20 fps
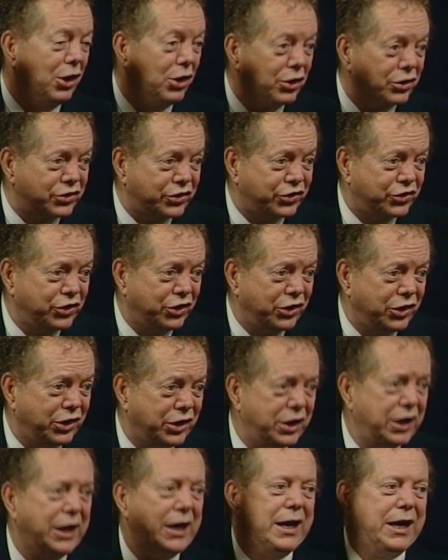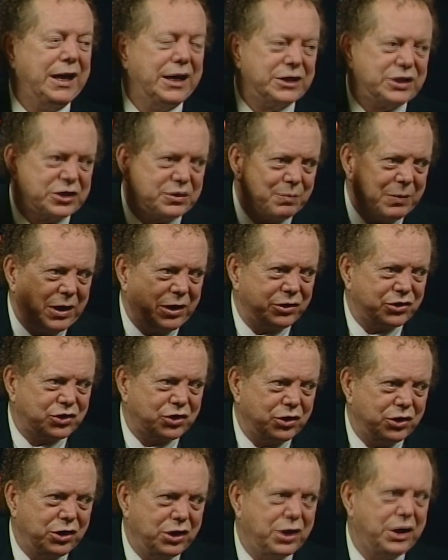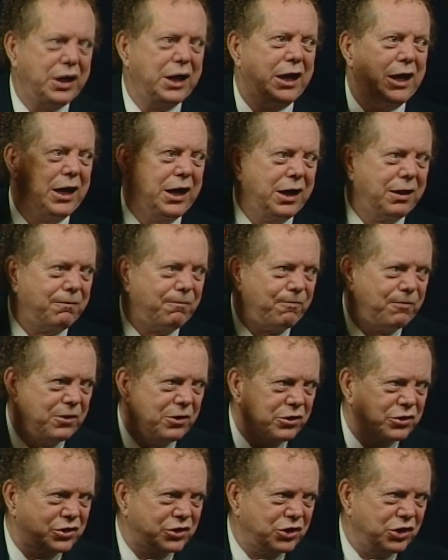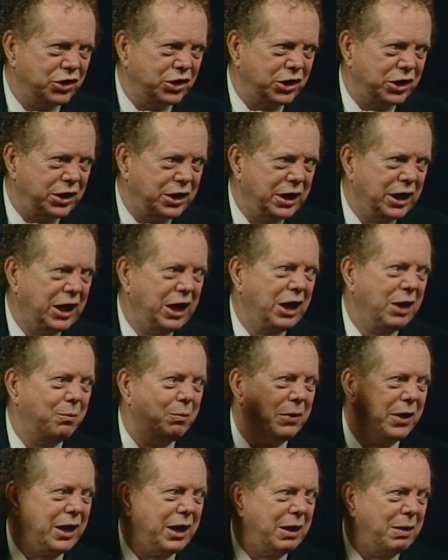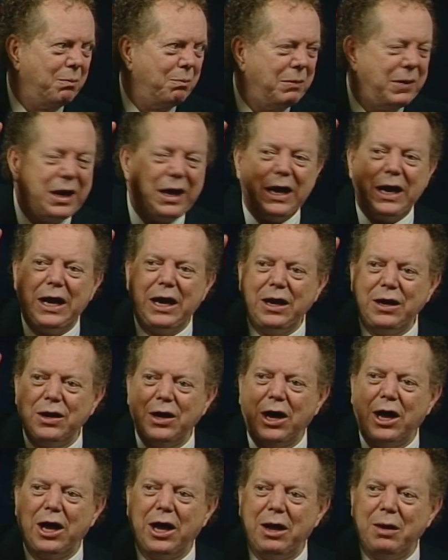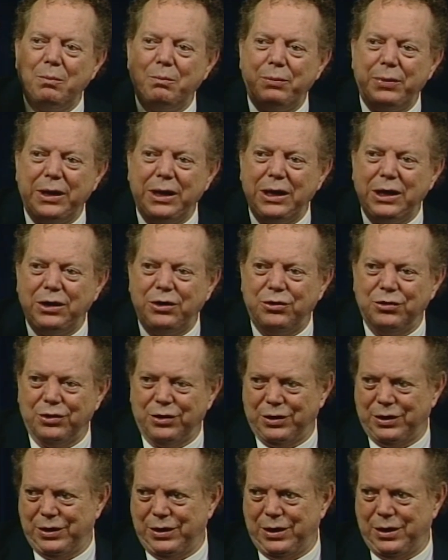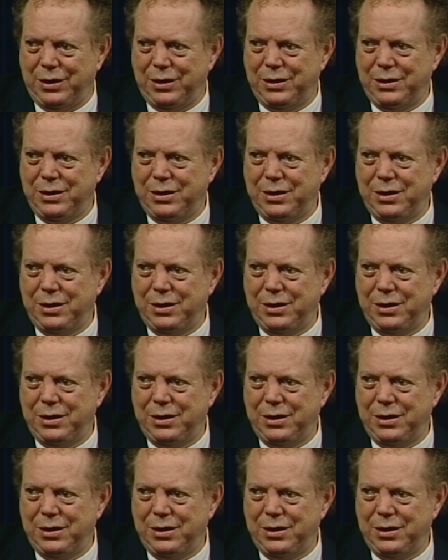It looks good, it smells good, it feels good, but it may not be good.